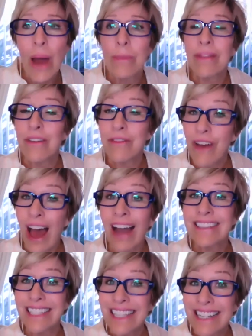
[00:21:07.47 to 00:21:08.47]
But the
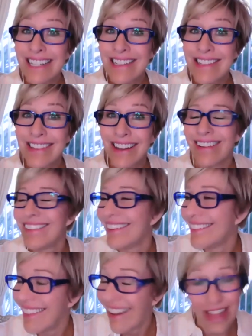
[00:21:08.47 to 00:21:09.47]
fact is,
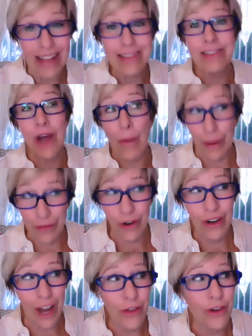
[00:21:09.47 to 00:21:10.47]
that's a topic for
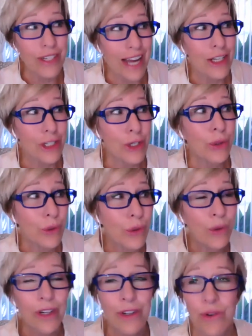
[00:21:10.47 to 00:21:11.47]
another day too.
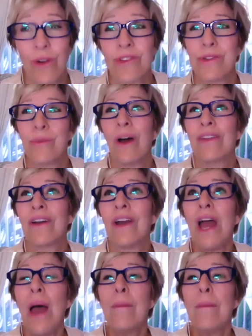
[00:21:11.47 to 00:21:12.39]
Who controls the weather?